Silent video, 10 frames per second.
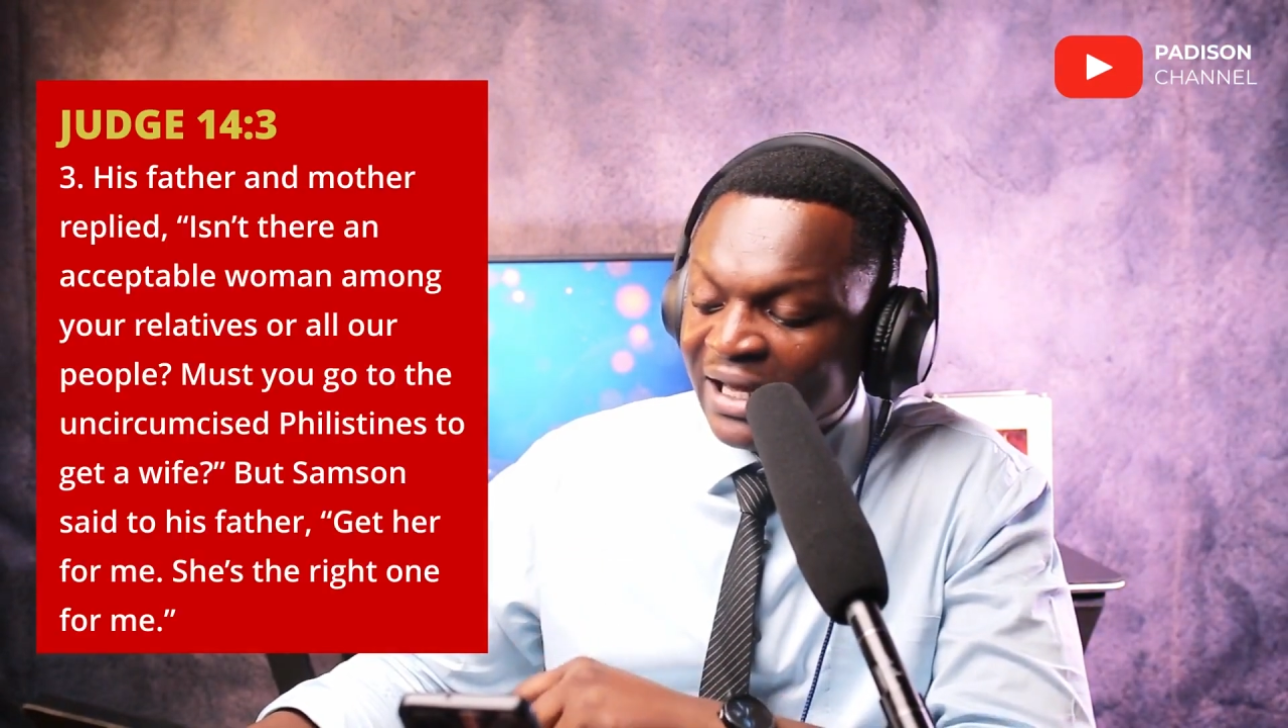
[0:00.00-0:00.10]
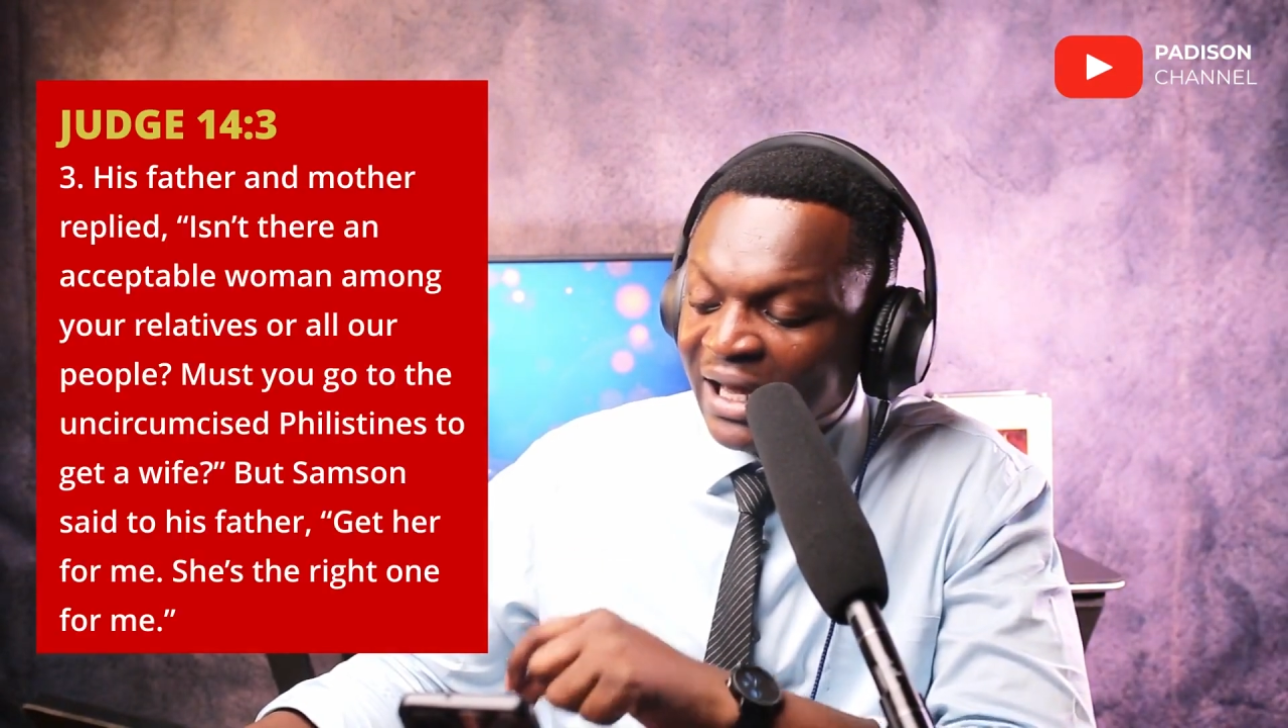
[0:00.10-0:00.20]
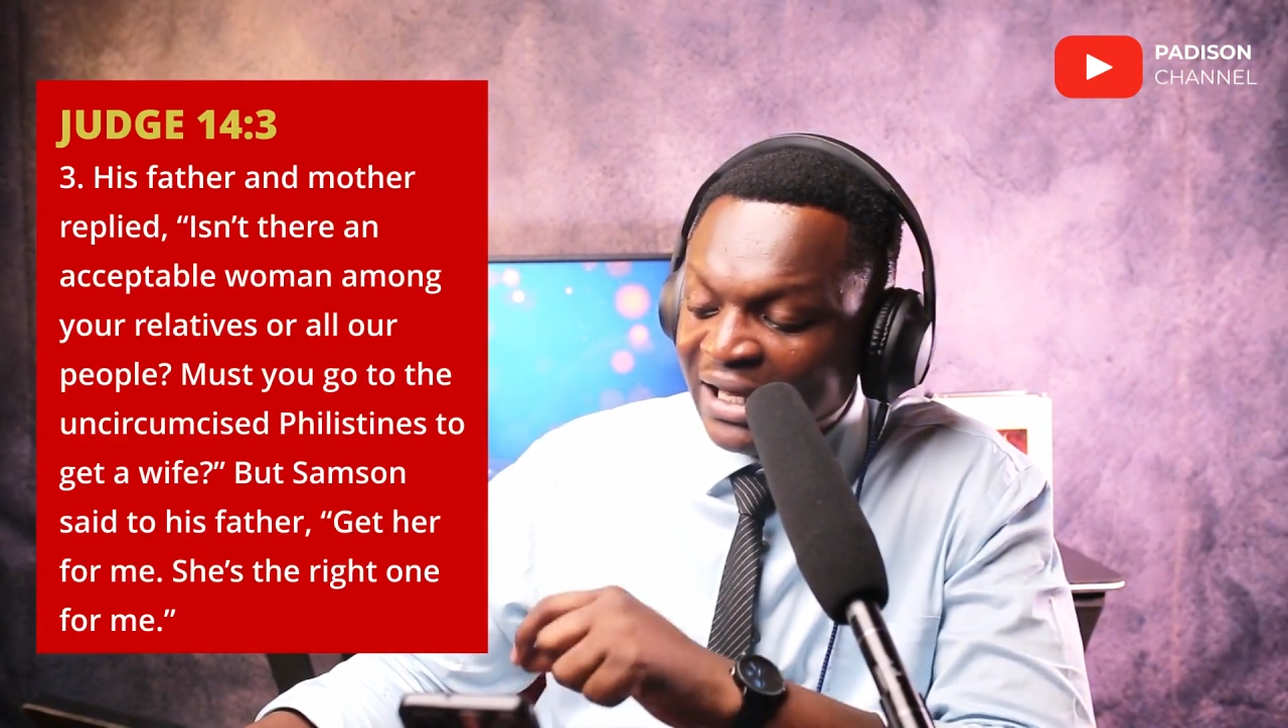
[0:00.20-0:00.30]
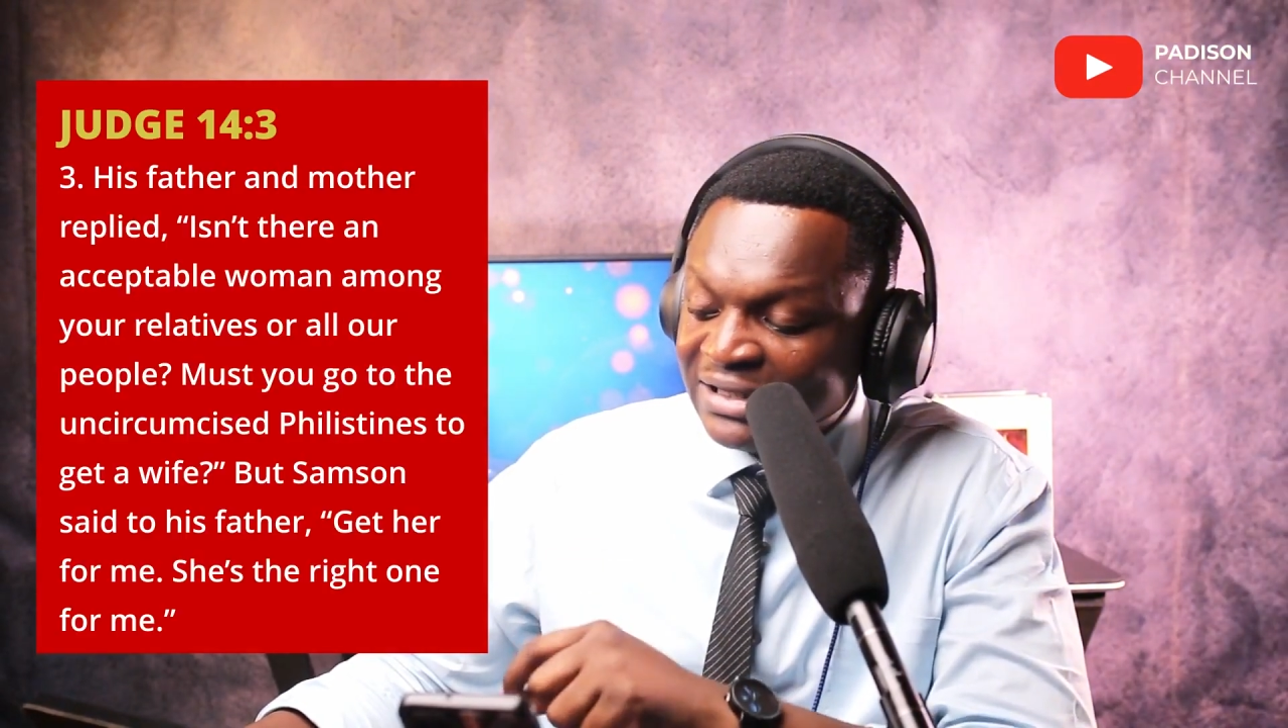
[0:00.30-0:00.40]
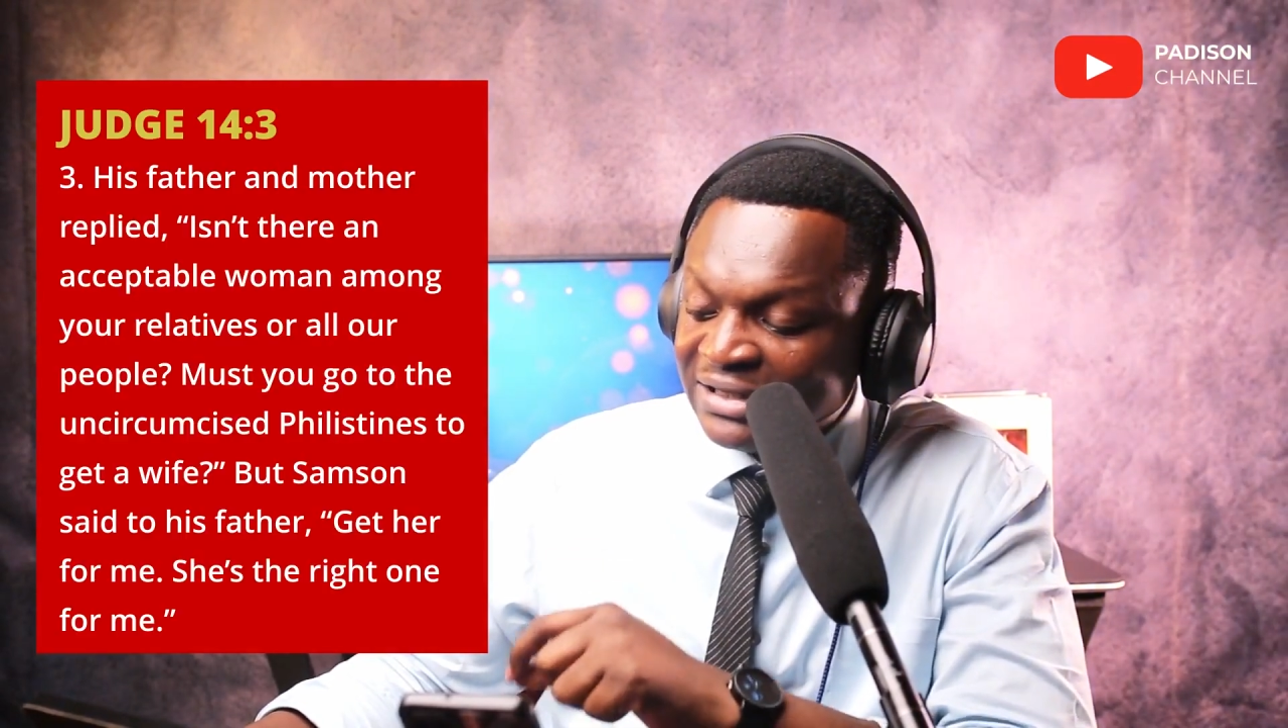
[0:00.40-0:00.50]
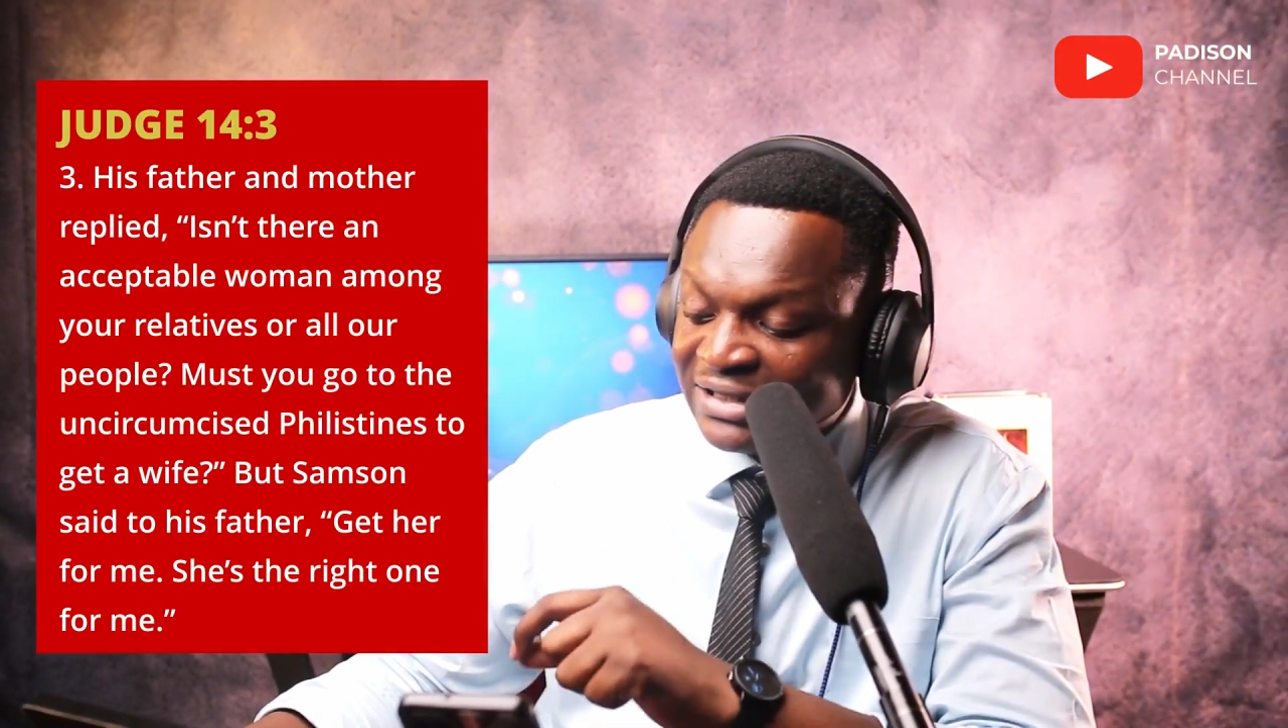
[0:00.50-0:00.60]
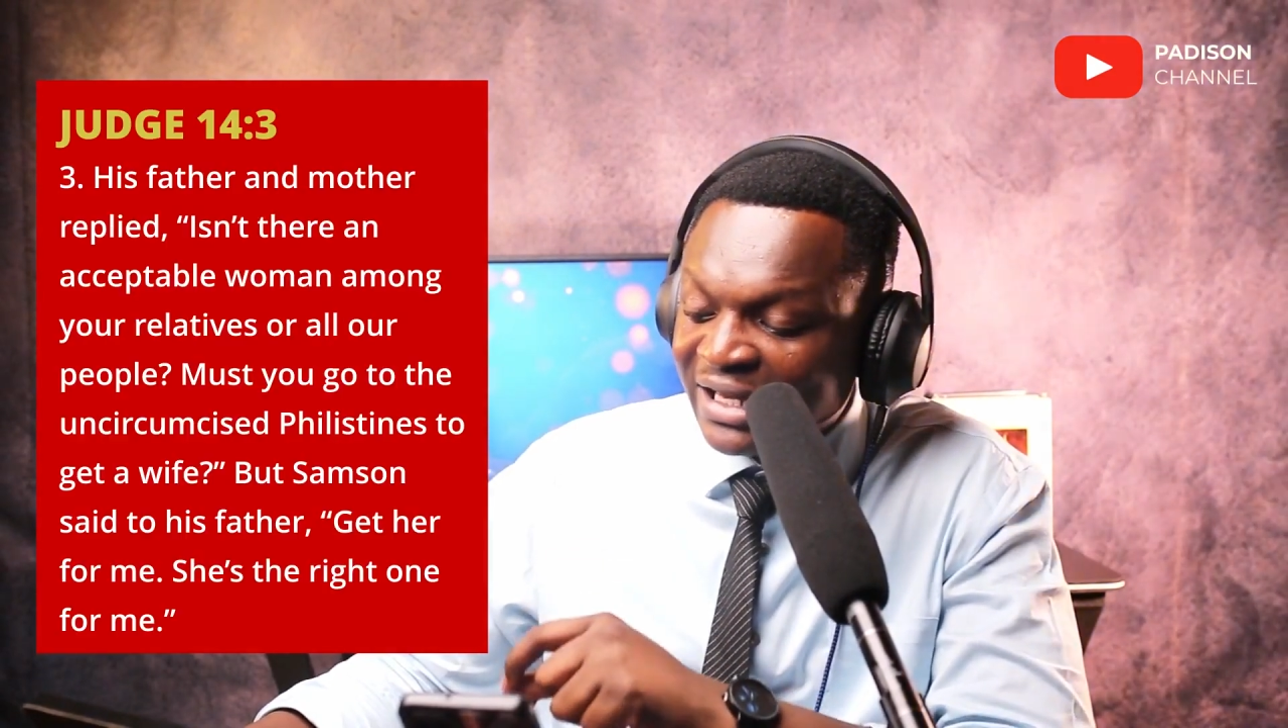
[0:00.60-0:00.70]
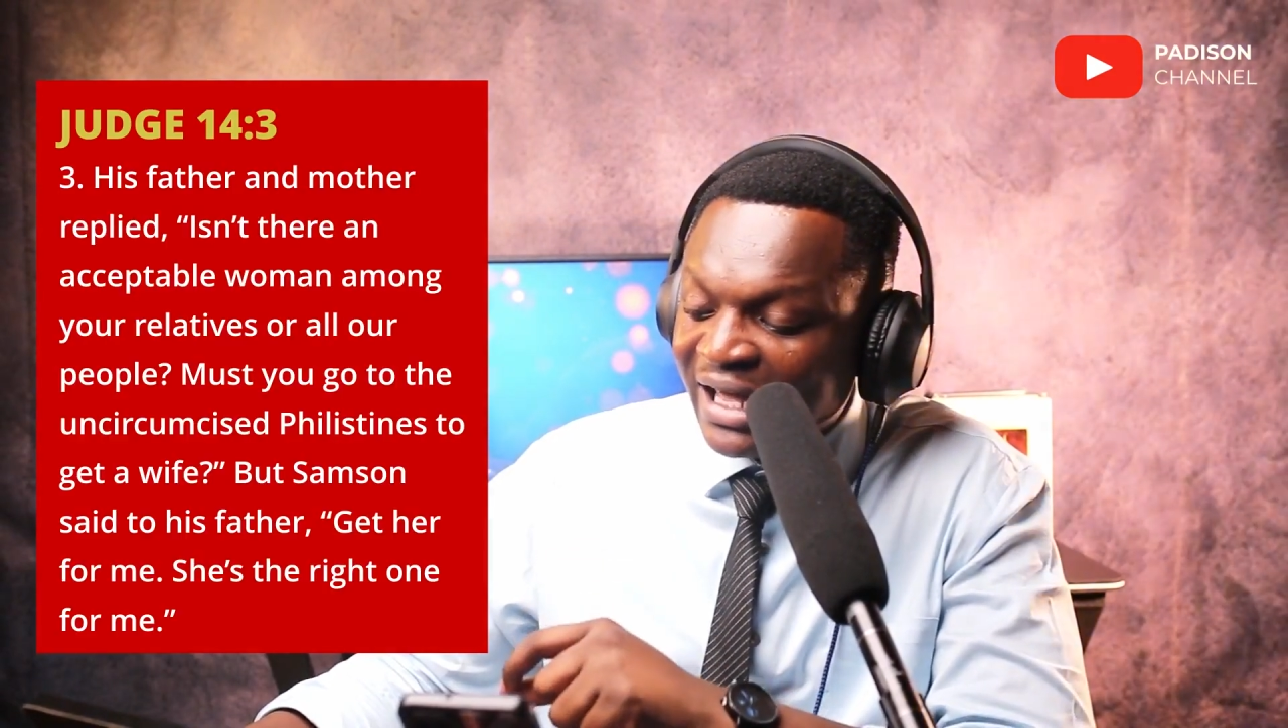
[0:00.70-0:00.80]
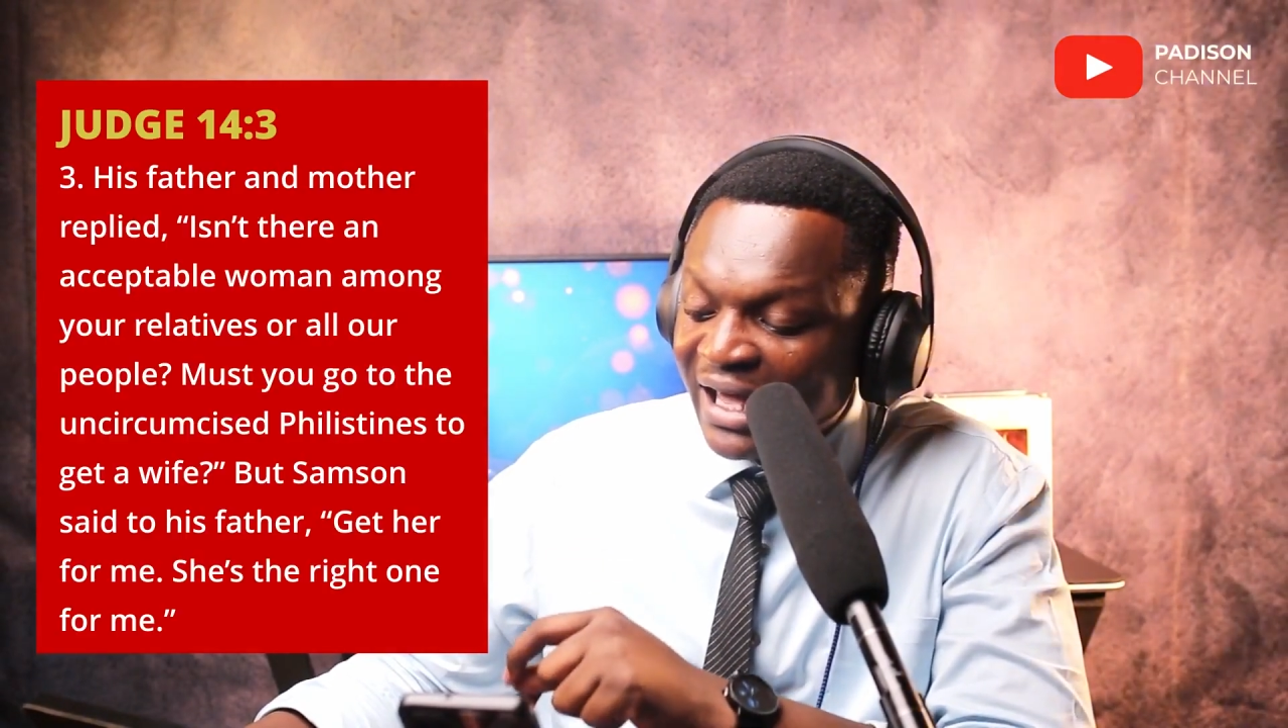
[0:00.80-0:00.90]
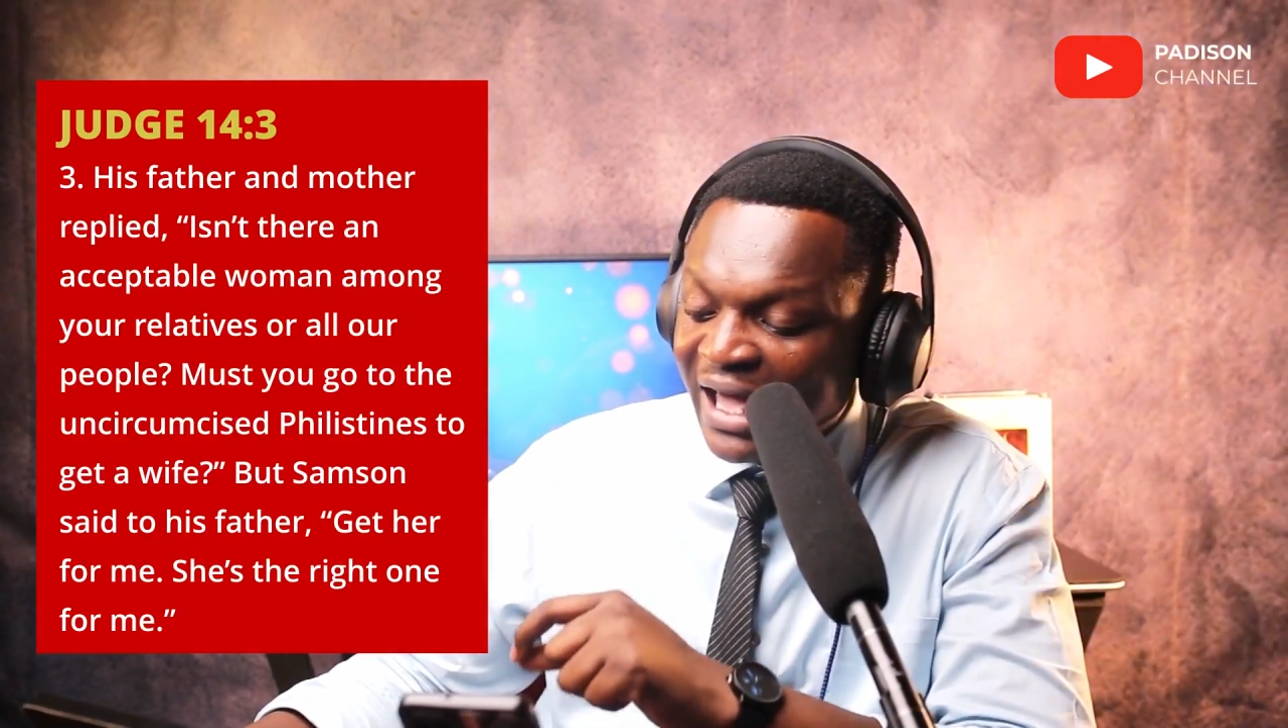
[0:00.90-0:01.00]
isn't
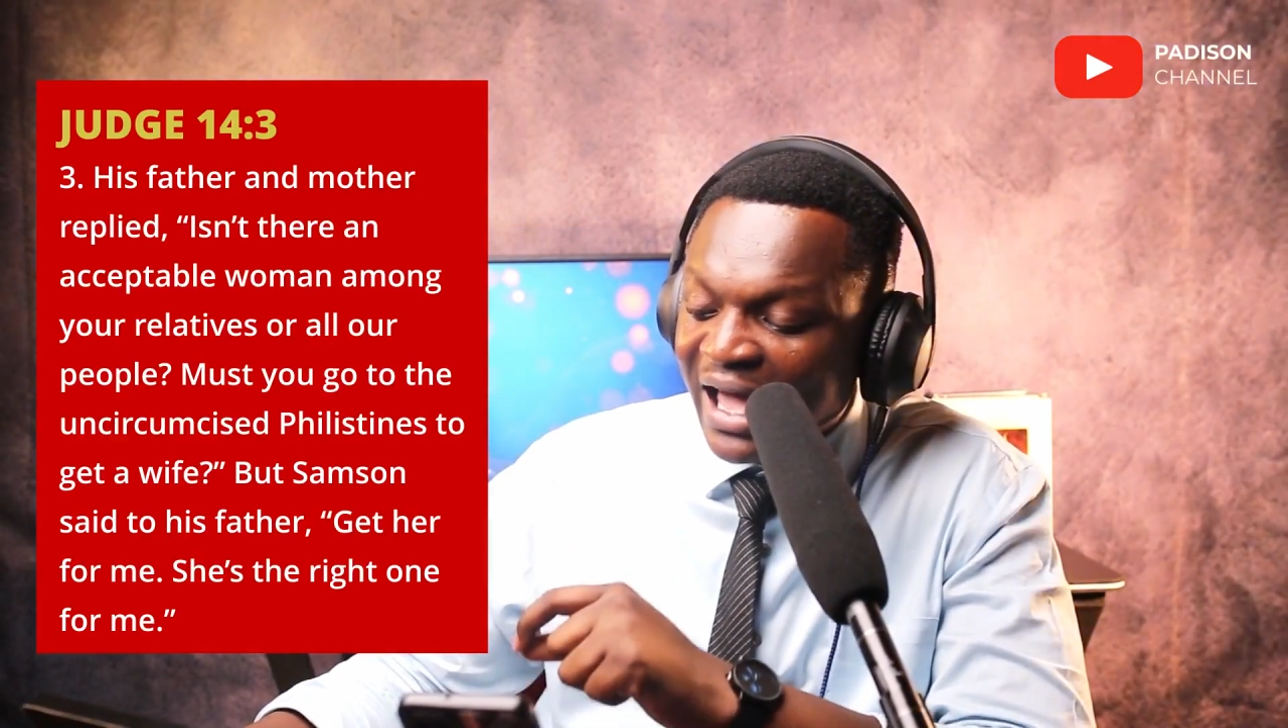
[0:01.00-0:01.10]
there